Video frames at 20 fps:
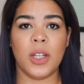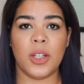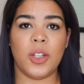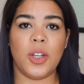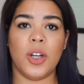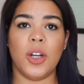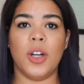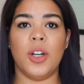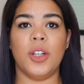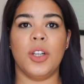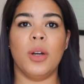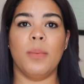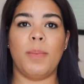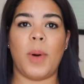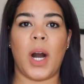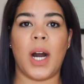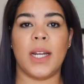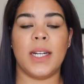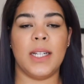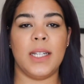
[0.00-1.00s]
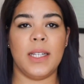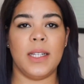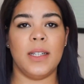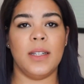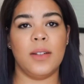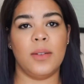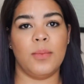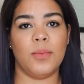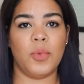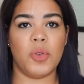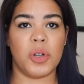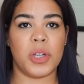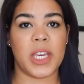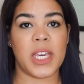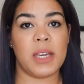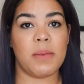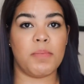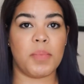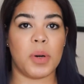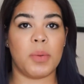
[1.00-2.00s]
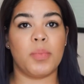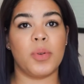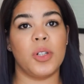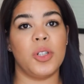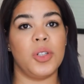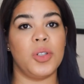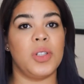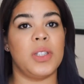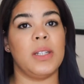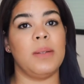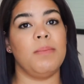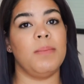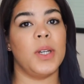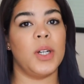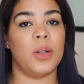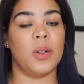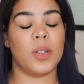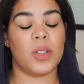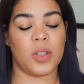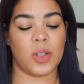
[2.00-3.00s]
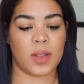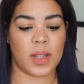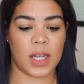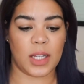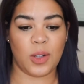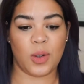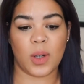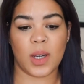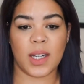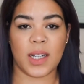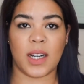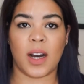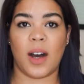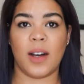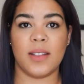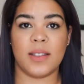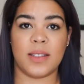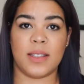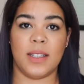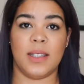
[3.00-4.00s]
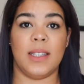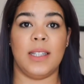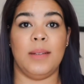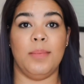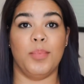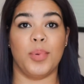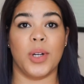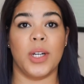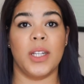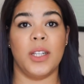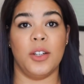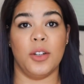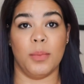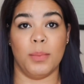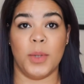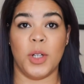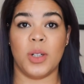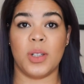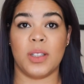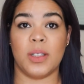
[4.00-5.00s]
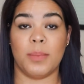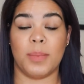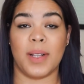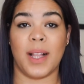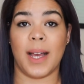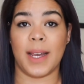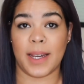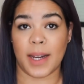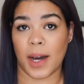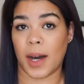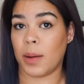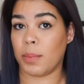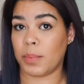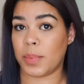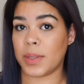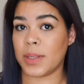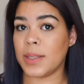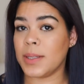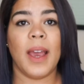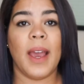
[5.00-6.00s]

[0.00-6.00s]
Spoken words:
your body will keep producing milk so that you can constantly bring your milk supply up.